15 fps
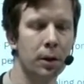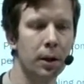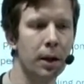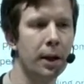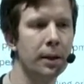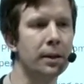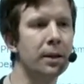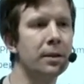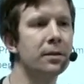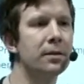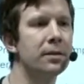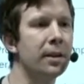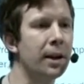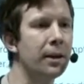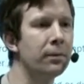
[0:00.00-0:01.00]
and then
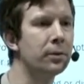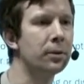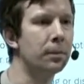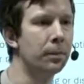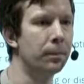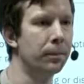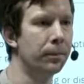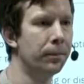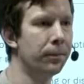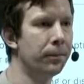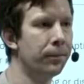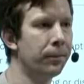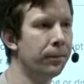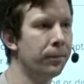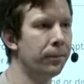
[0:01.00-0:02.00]
save them.
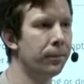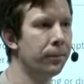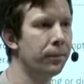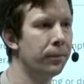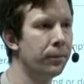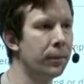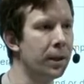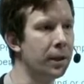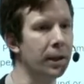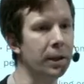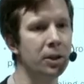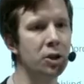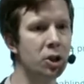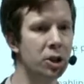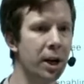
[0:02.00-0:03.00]
And I can
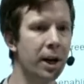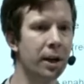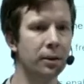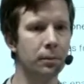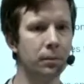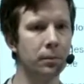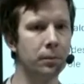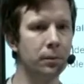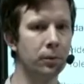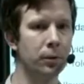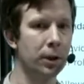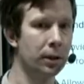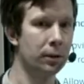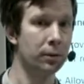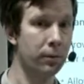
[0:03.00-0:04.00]
share them
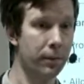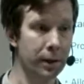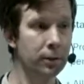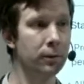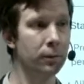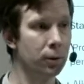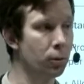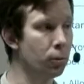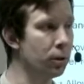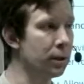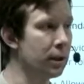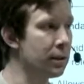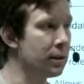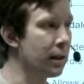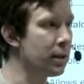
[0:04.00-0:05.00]
with the rest of the
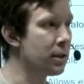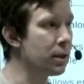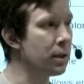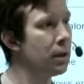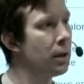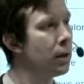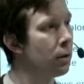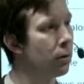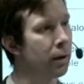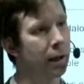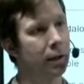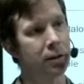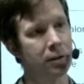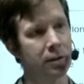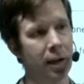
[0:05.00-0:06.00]
organization, or I
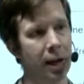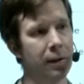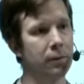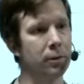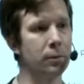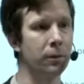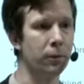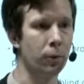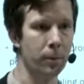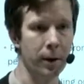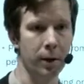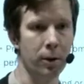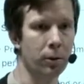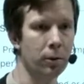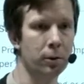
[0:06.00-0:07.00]
can save them for my
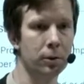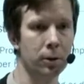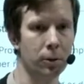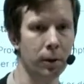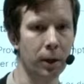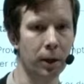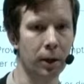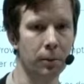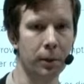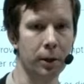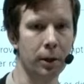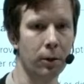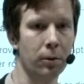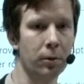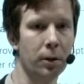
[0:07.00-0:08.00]
own doing and my
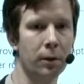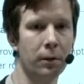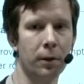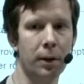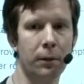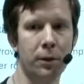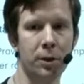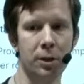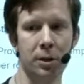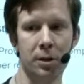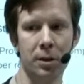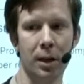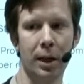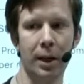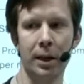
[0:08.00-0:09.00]
own
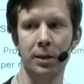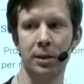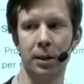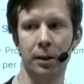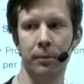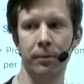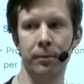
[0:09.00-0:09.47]
efficiency later.